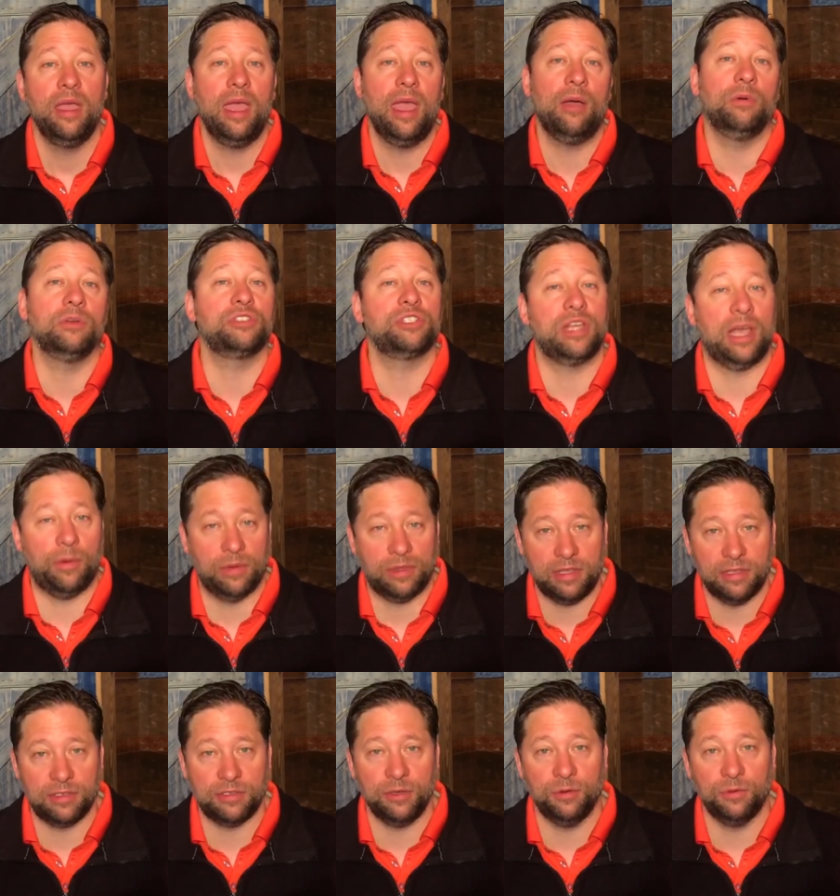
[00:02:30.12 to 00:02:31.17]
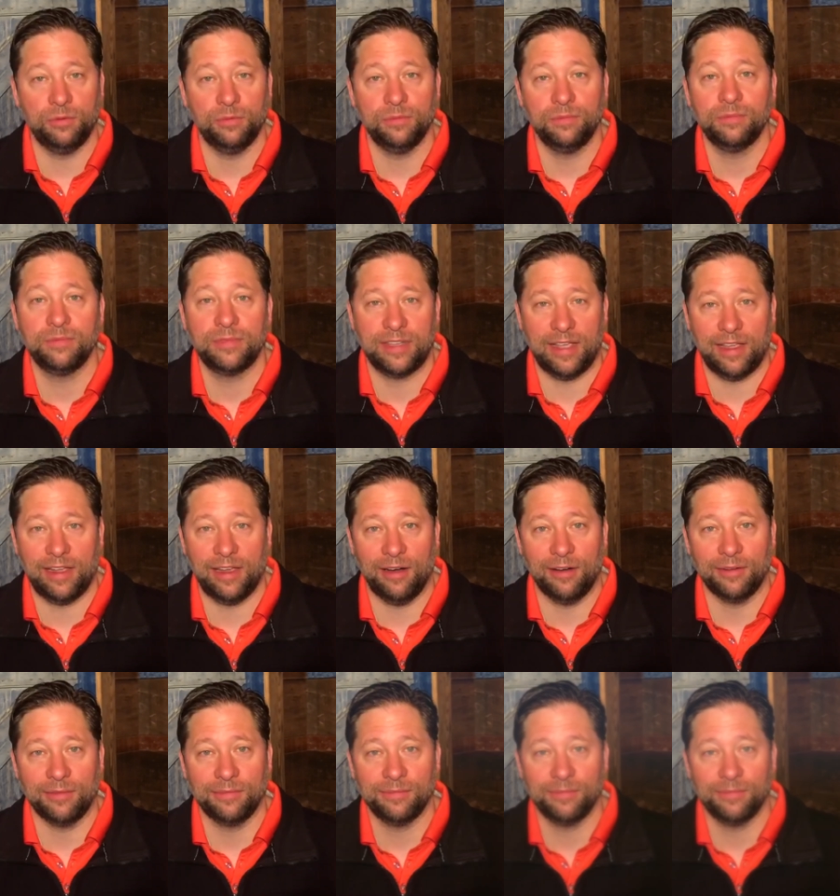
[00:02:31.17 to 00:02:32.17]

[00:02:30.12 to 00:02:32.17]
and we'll chat with you soon. Take care.